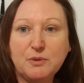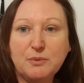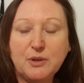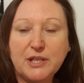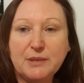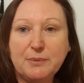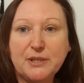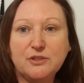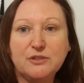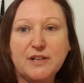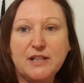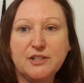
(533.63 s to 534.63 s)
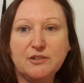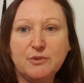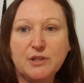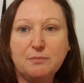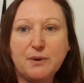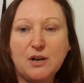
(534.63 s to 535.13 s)
I put a picture of Eleanor
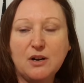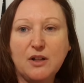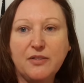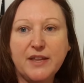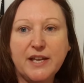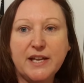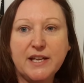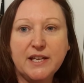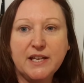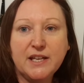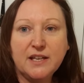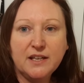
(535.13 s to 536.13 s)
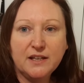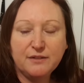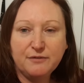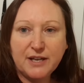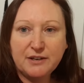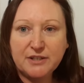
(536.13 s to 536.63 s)
with a pot on there
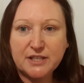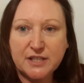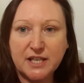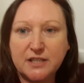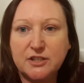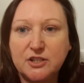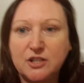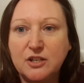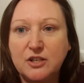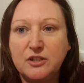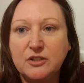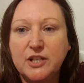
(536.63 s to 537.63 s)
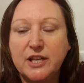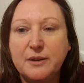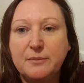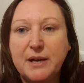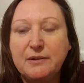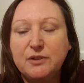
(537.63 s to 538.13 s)
and various things. So
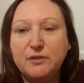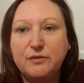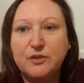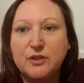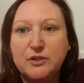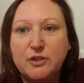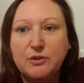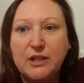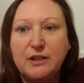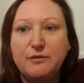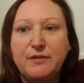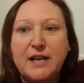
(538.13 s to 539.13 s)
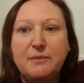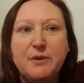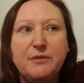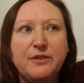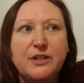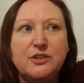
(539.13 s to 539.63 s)
have a look for us, Unique Fam
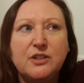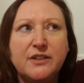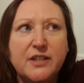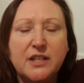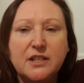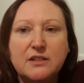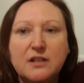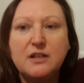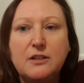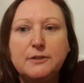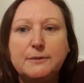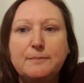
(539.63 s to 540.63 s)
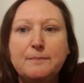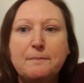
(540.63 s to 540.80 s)
Official, I think it's called.